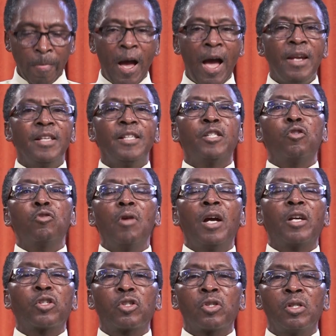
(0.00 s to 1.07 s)
an
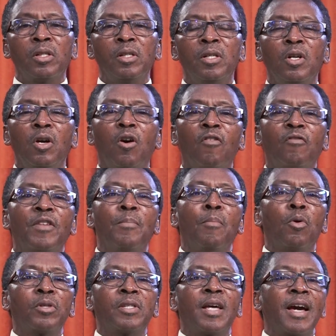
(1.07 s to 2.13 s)
instruction of the
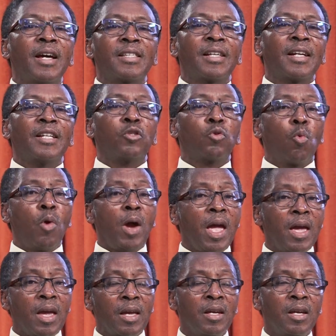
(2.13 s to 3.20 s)
most excellent
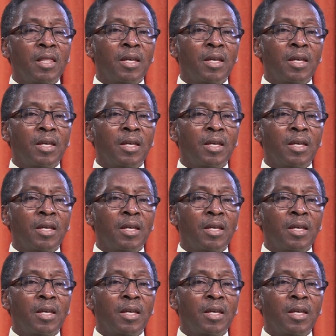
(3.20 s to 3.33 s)
way.